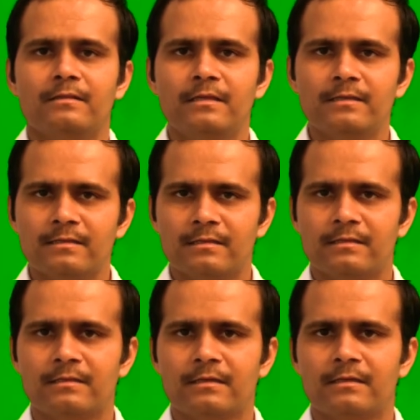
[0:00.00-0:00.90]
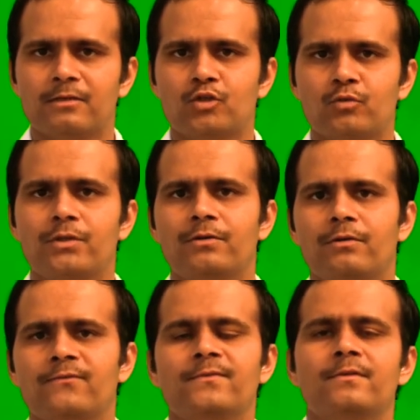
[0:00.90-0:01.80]
This is the story
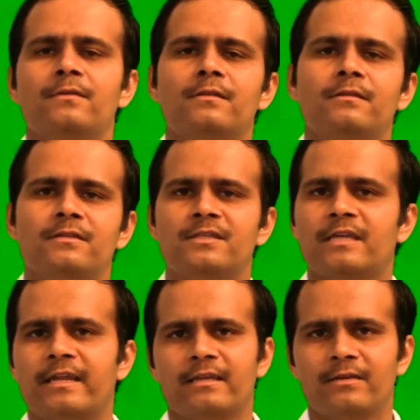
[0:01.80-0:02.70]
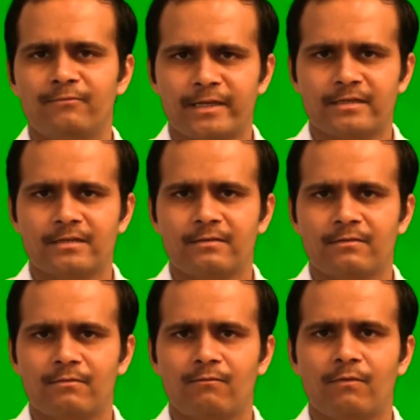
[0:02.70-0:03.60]
of the Stark effect,
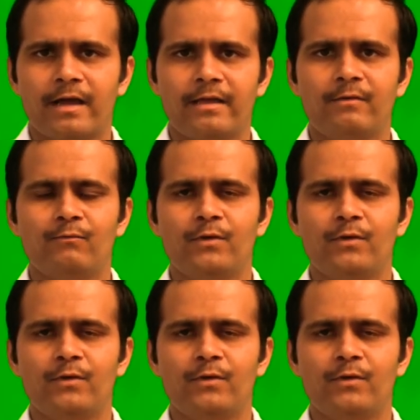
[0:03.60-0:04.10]
why